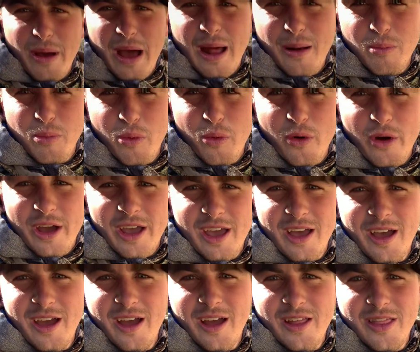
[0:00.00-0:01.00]
bad boy
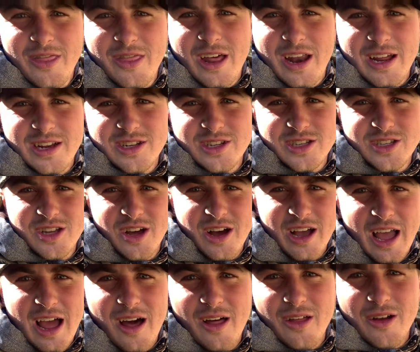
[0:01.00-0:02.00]
that I just
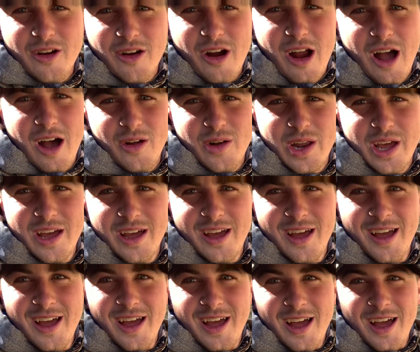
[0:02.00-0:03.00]
dug out of the ground.
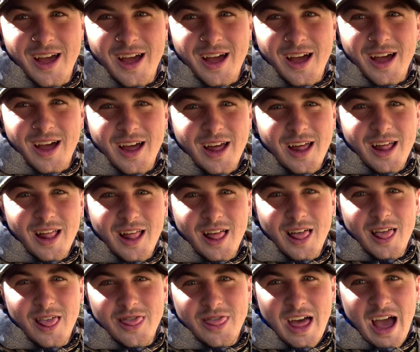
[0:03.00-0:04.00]

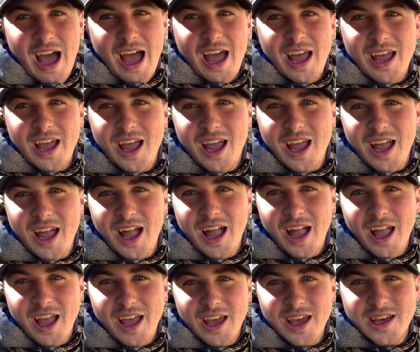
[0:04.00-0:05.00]
That
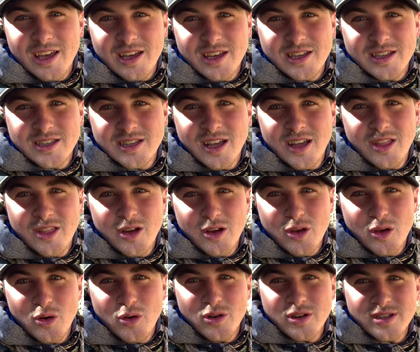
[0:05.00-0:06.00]
is the
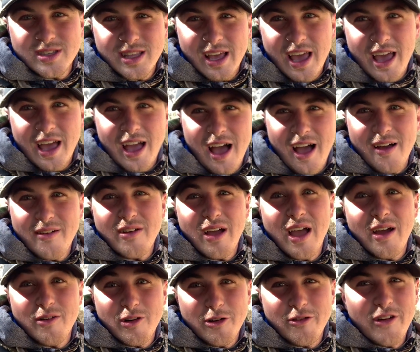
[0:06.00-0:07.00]
coolest thing I've
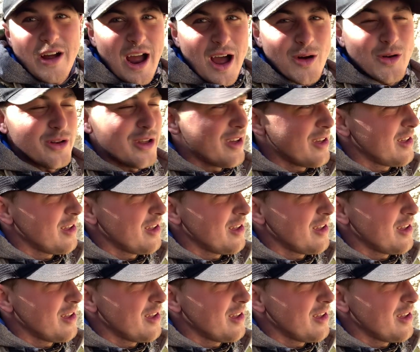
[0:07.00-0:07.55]
ever found.